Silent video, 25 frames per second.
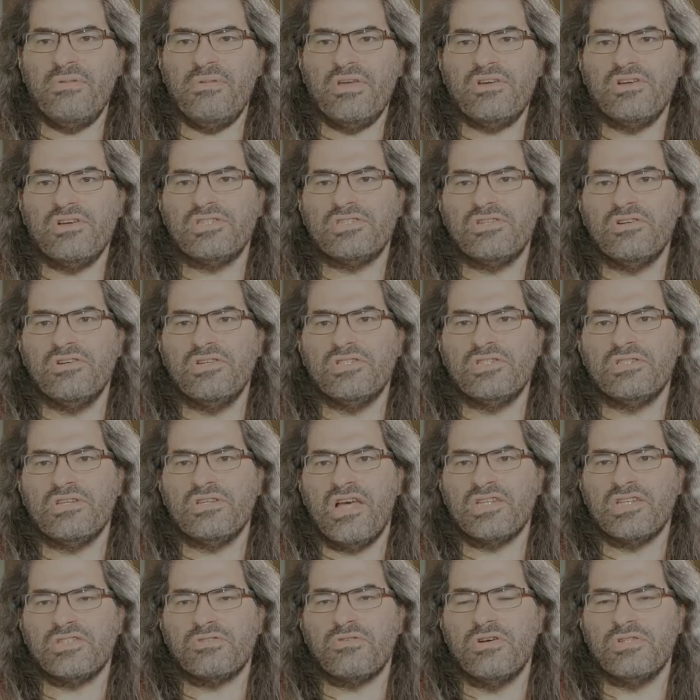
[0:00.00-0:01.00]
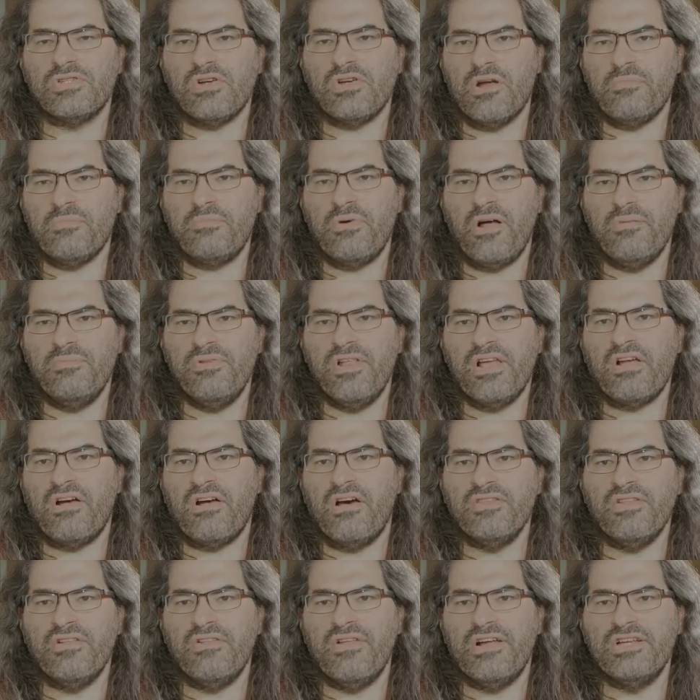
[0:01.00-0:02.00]
And because those escrows are public
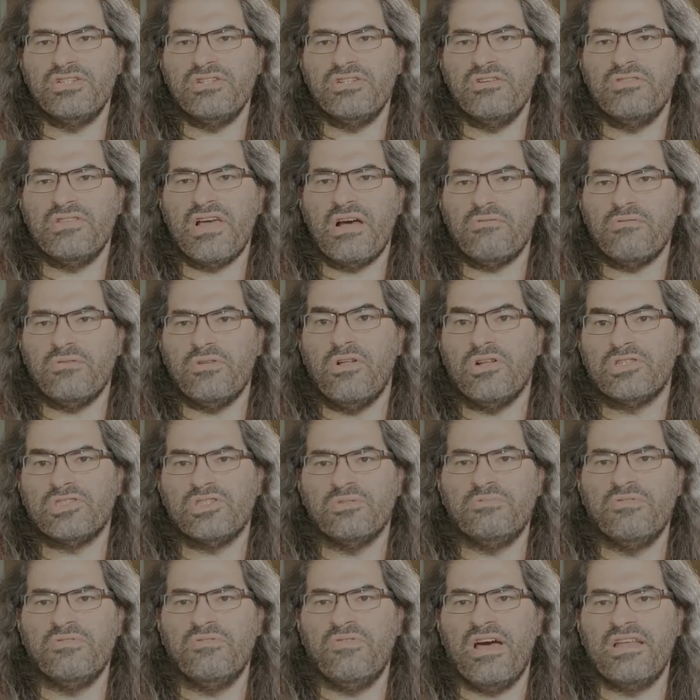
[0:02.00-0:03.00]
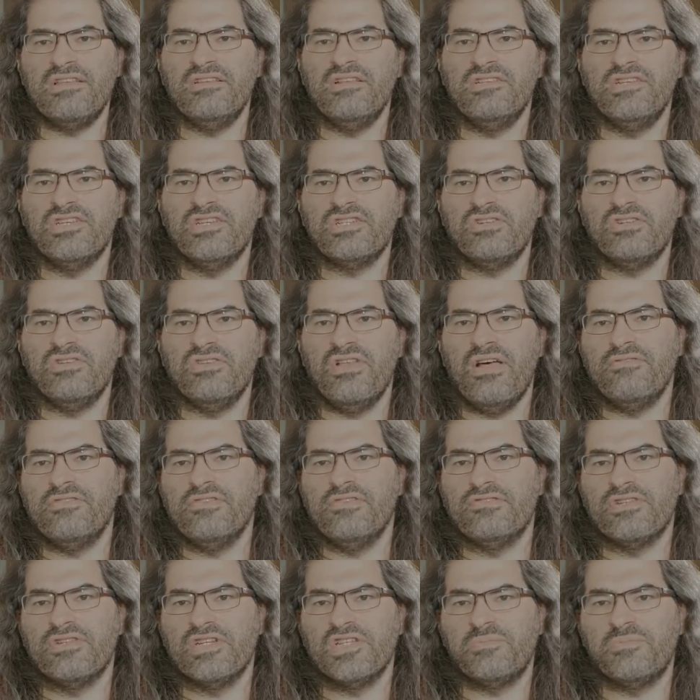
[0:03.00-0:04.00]
on the ledger, that will also provide an additional
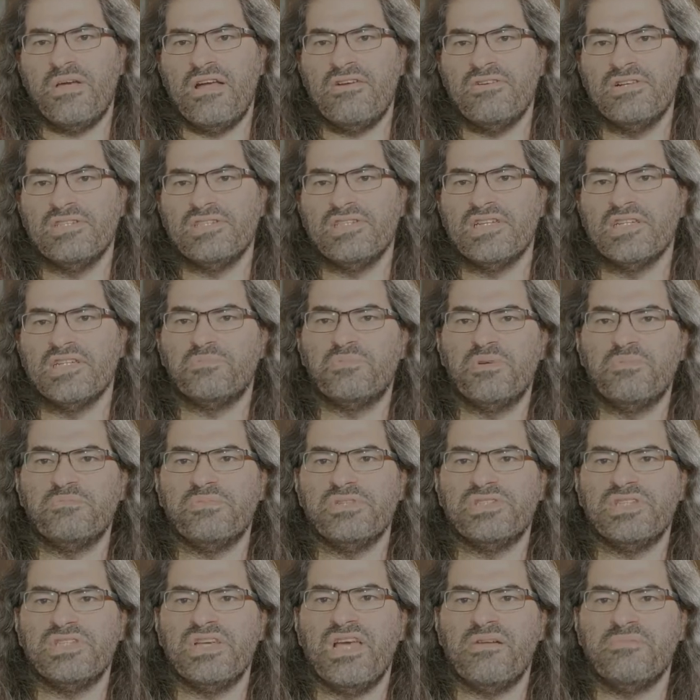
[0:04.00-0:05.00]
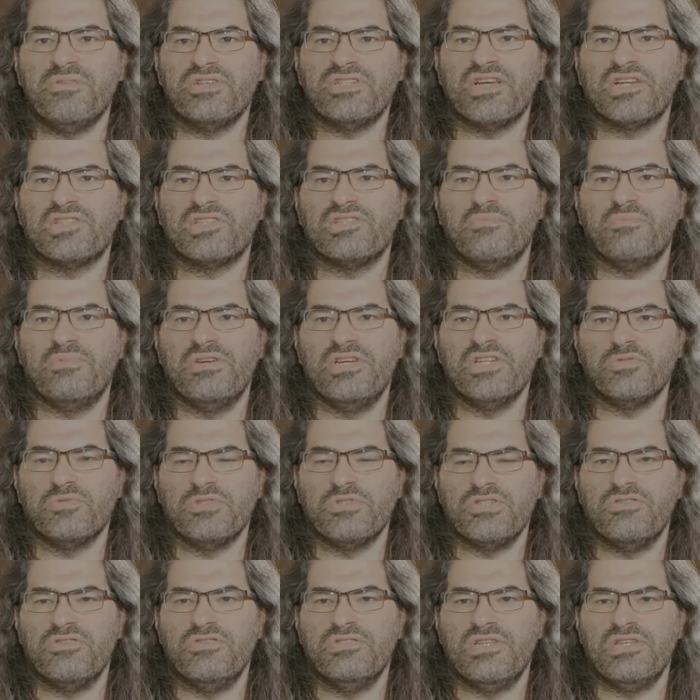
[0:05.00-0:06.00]
level of transparency as people see how much XRP
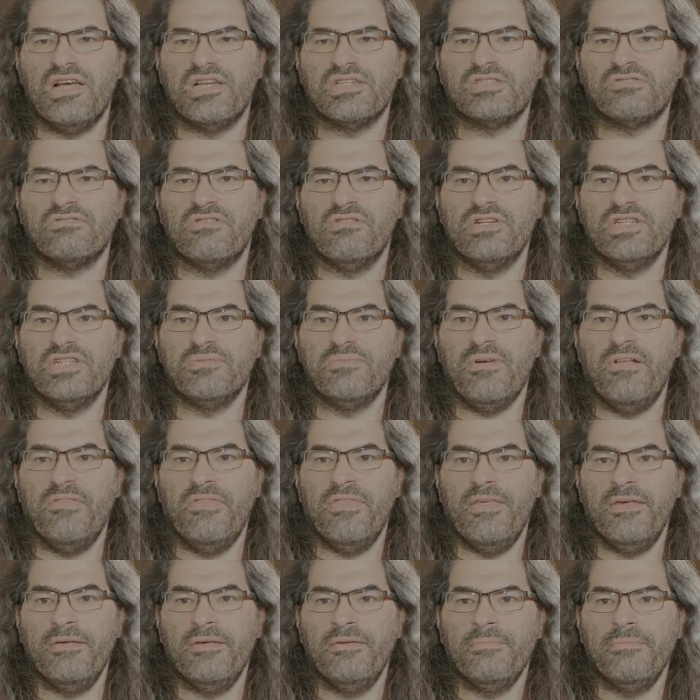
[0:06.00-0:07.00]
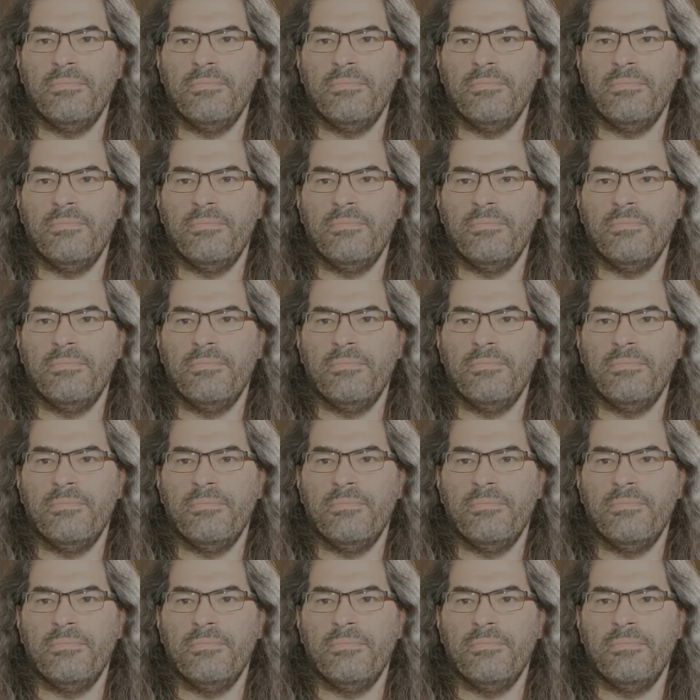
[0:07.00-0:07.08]
is returned to escrow each month.